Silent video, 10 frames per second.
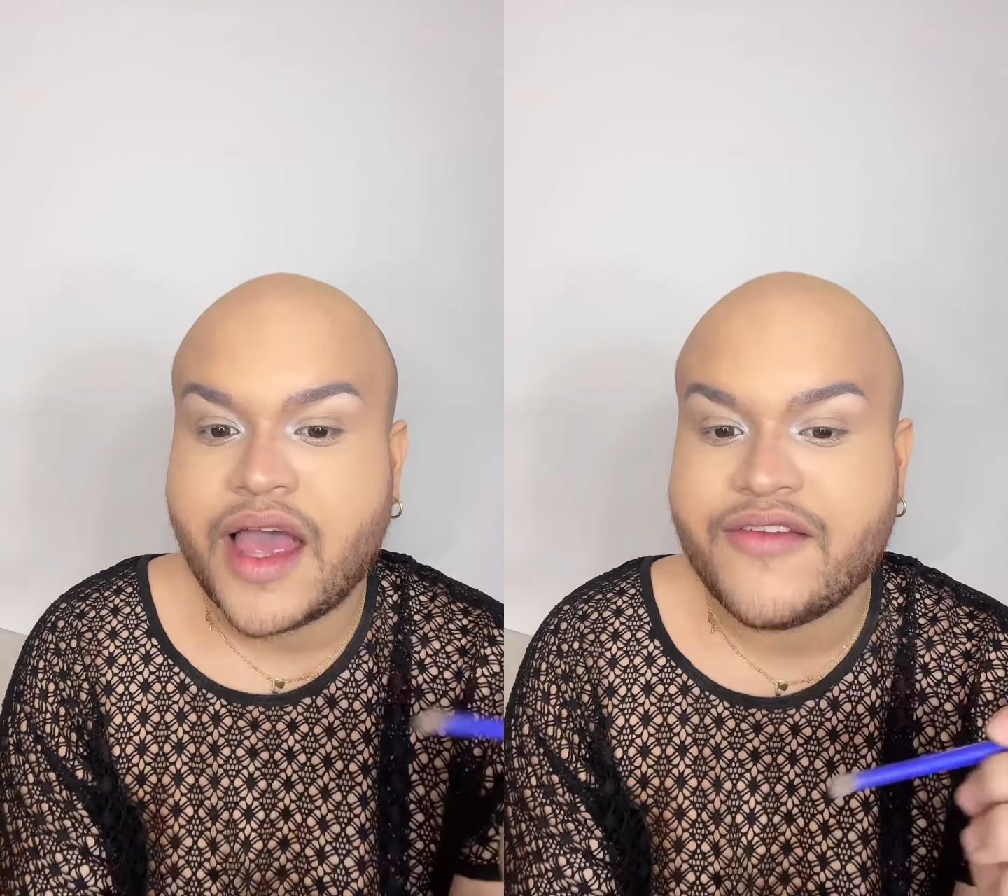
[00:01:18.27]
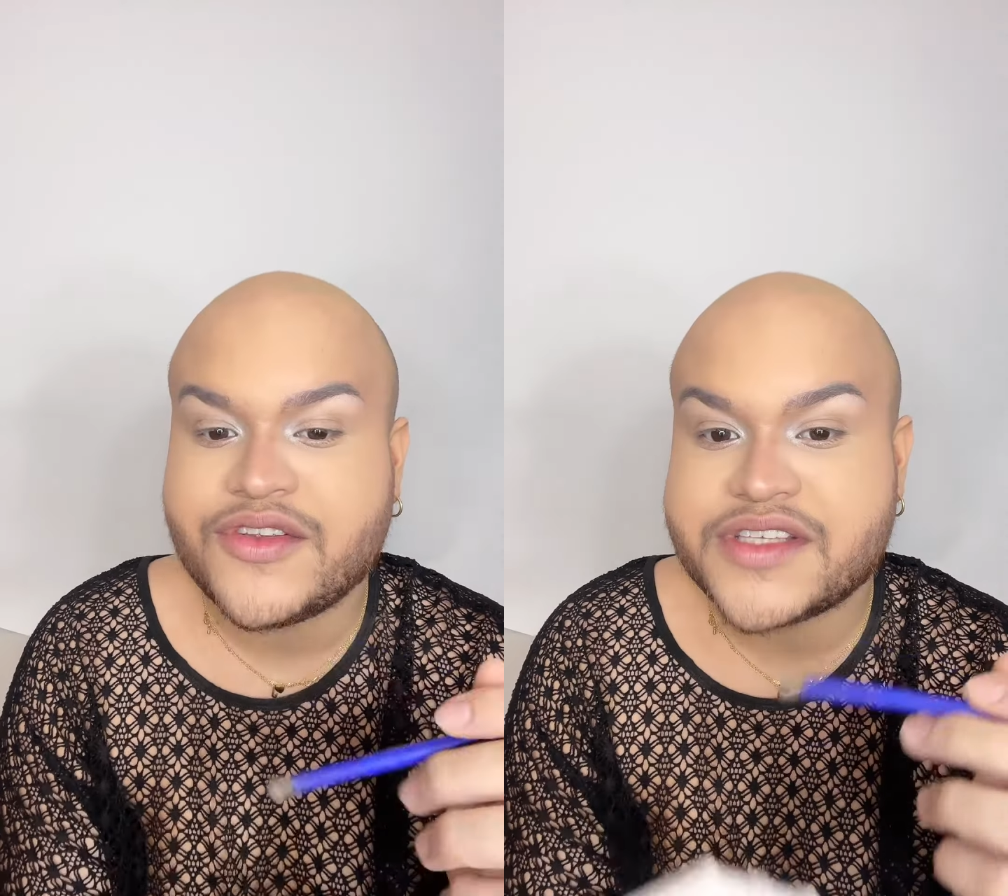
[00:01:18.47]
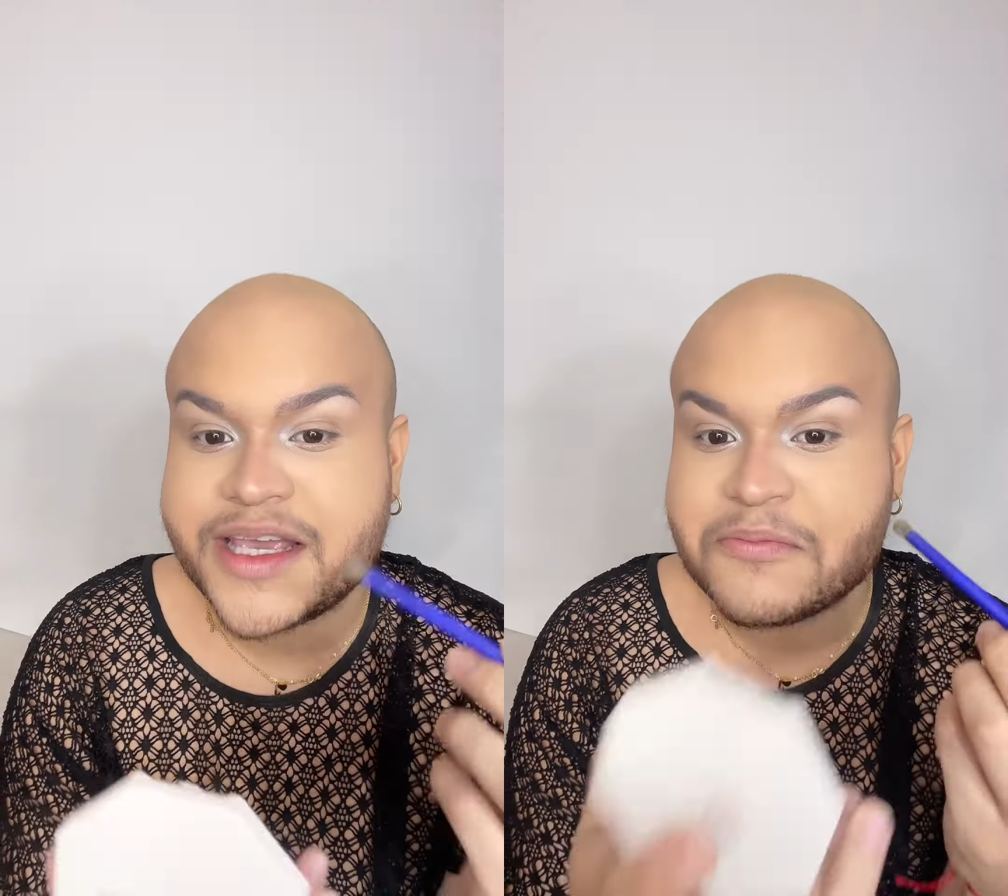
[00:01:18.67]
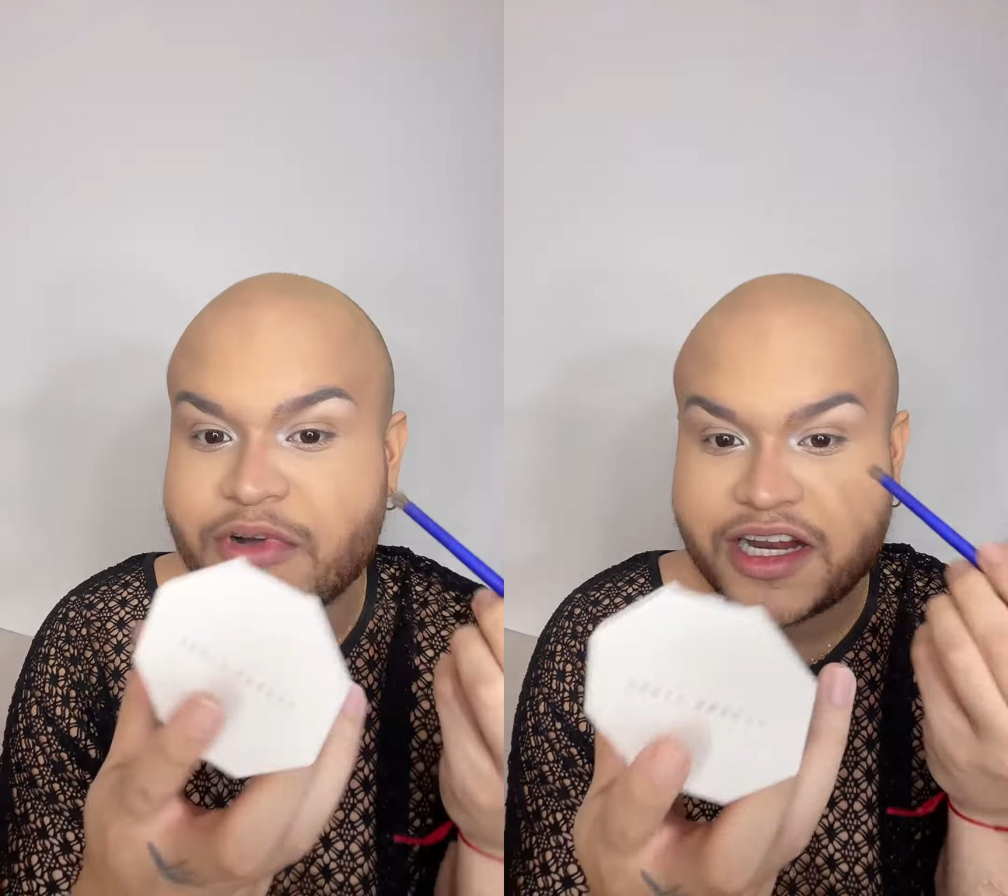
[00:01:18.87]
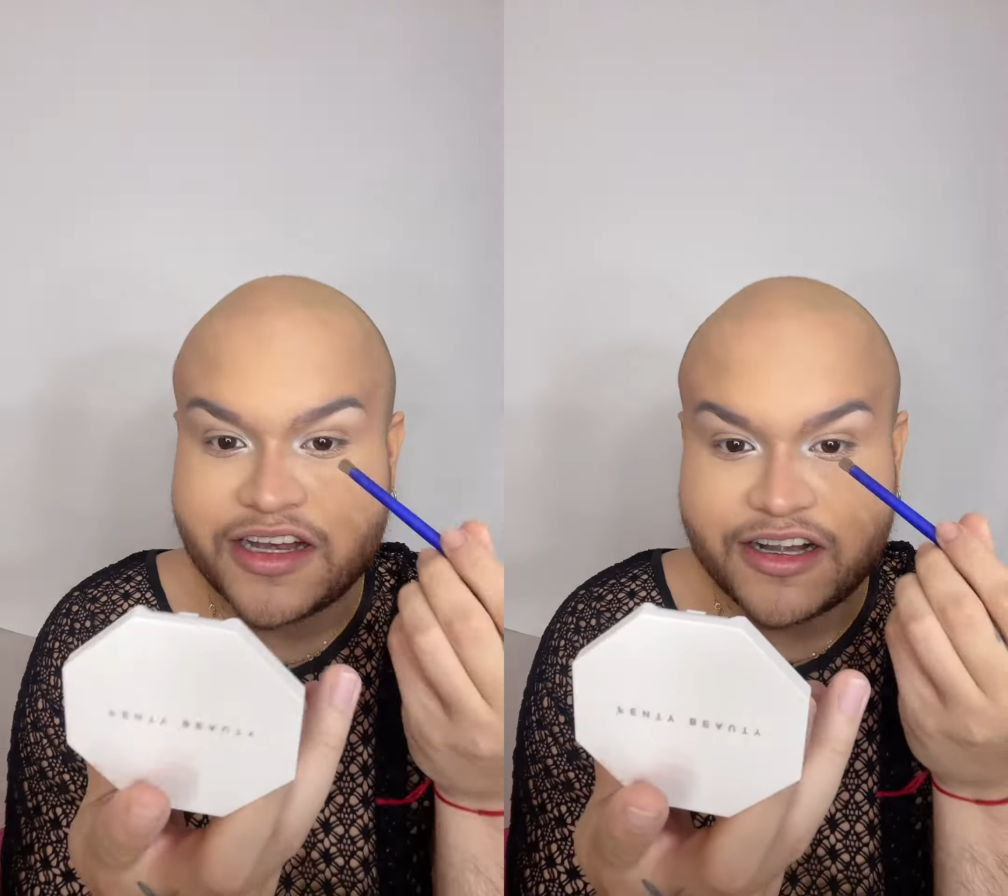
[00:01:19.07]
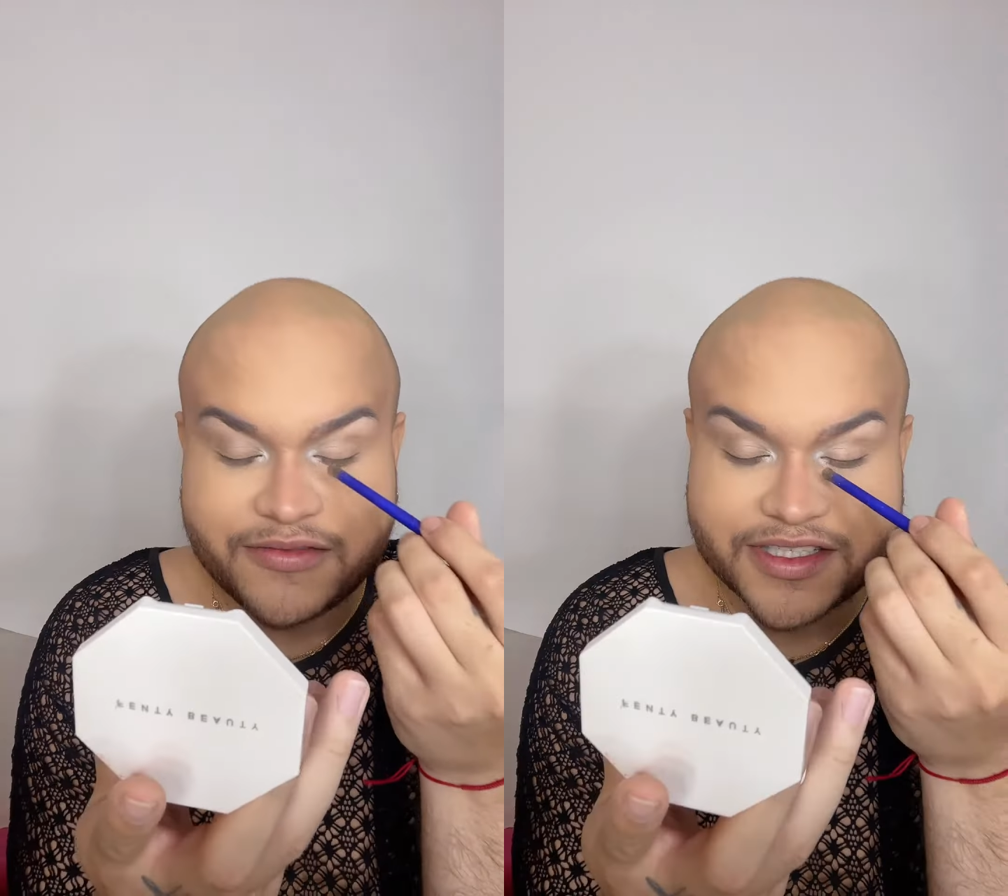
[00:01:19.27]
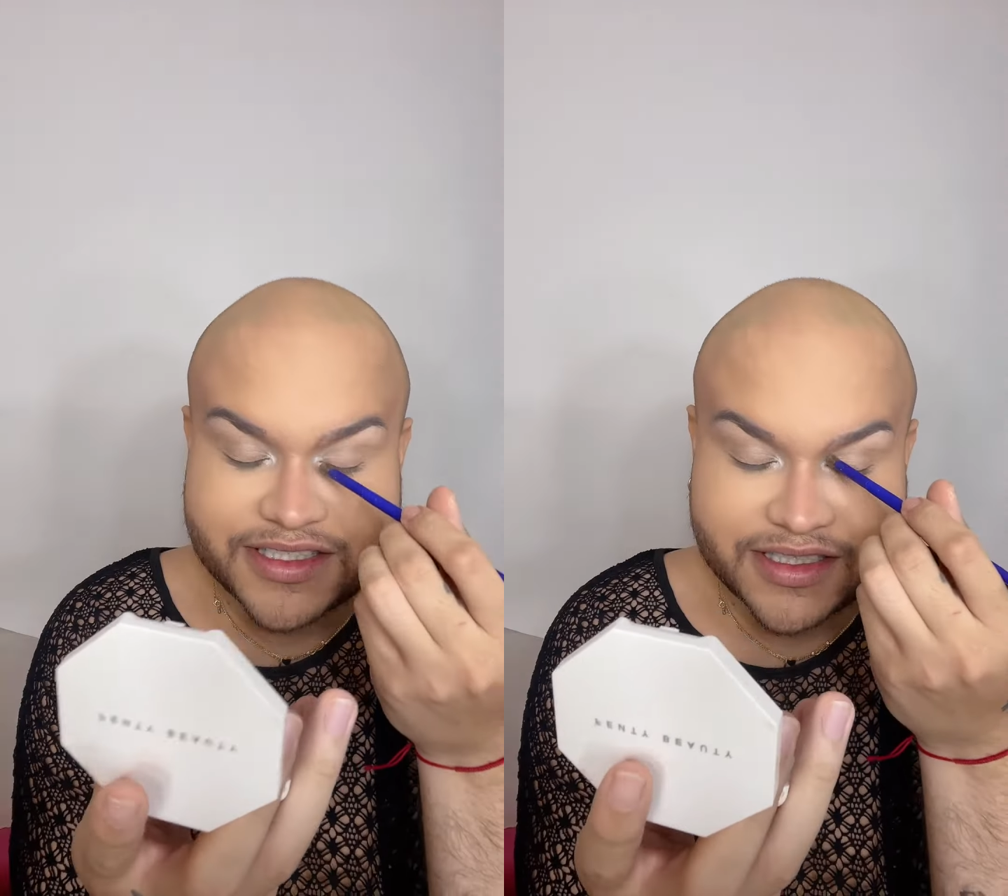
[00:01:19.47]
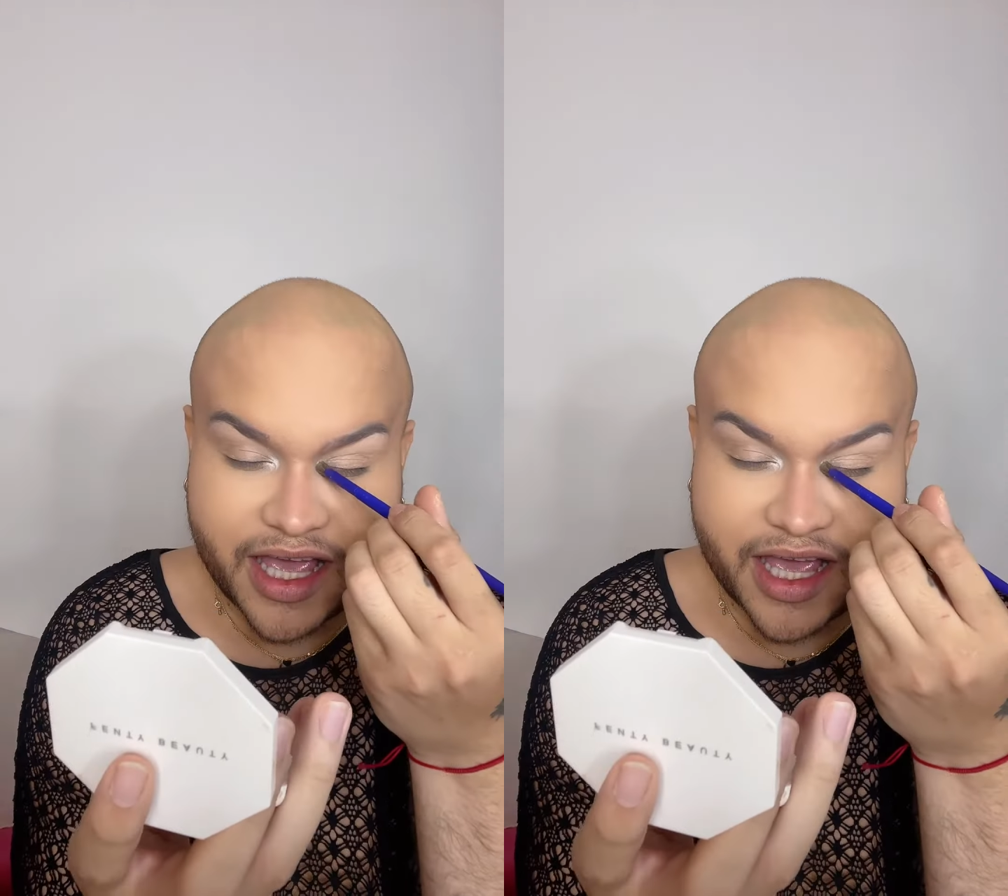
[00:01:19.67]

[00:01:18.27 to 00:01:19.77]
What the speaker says: I have to say, I'm pretty nervous.